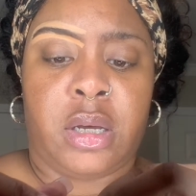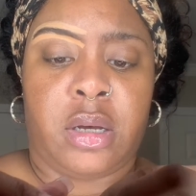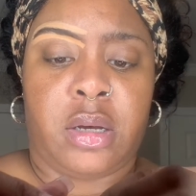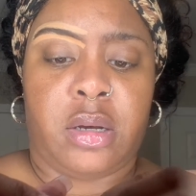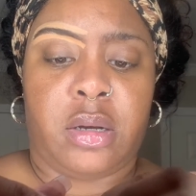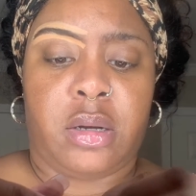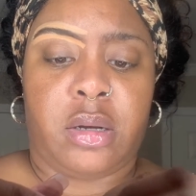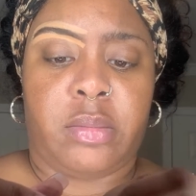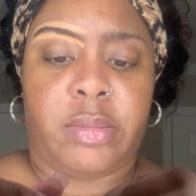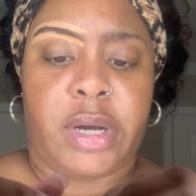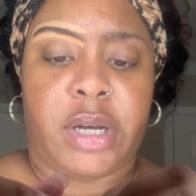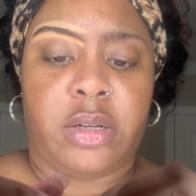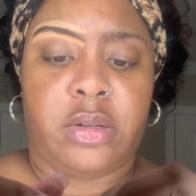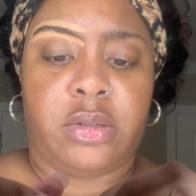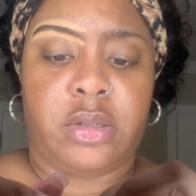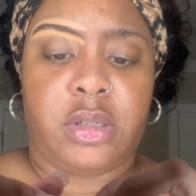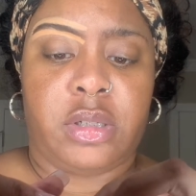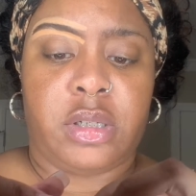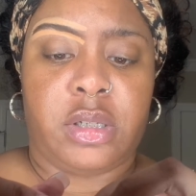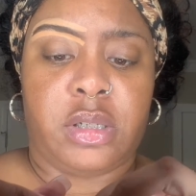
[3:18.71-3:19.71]
I use
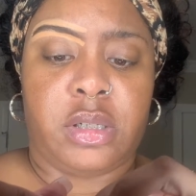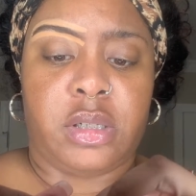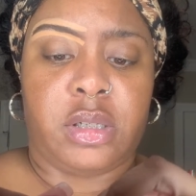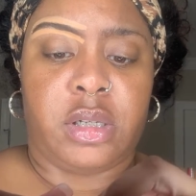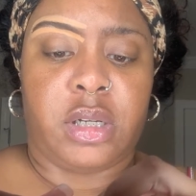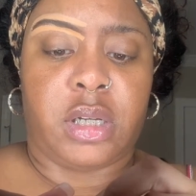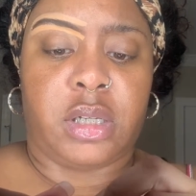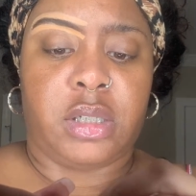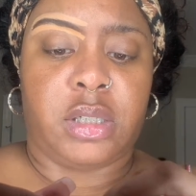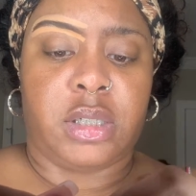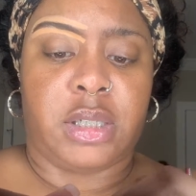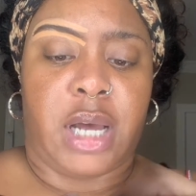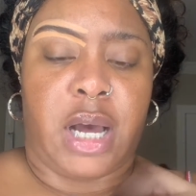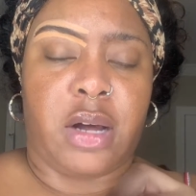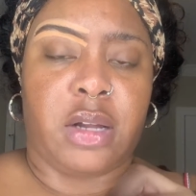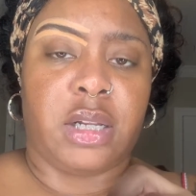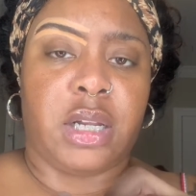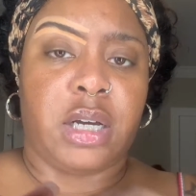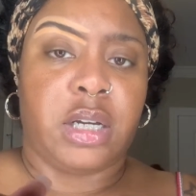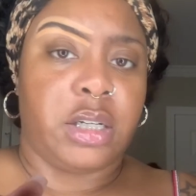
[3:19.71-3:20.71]
this and I just
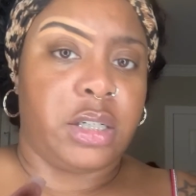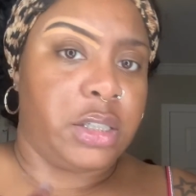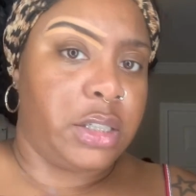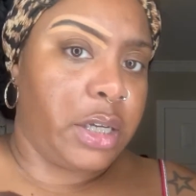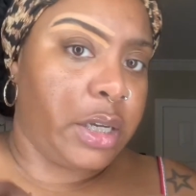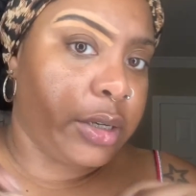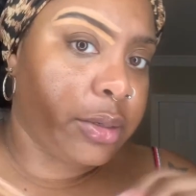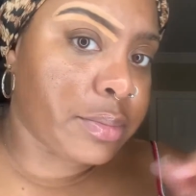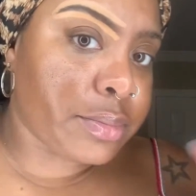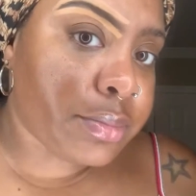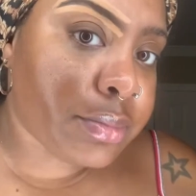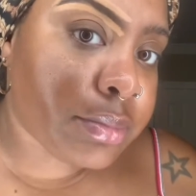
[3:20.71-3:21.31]
outline a shape.